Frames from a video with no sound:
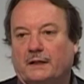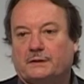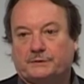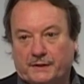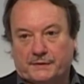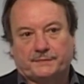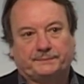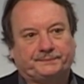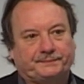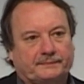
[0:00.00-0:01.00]
Chris.
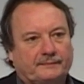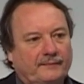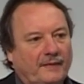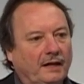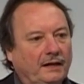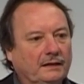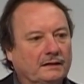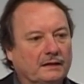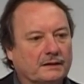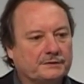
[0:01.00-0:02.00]

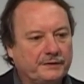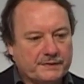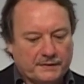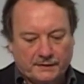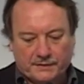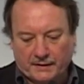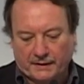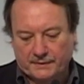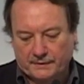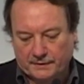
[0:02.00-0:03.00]
Chris is,
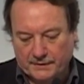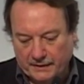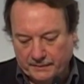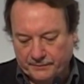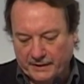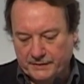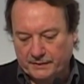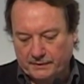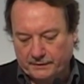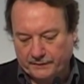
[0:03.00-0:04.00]
as said, the
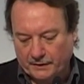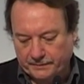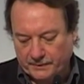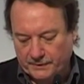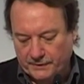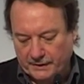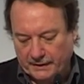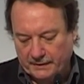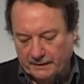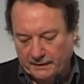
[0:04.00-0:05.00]
president of the Open Society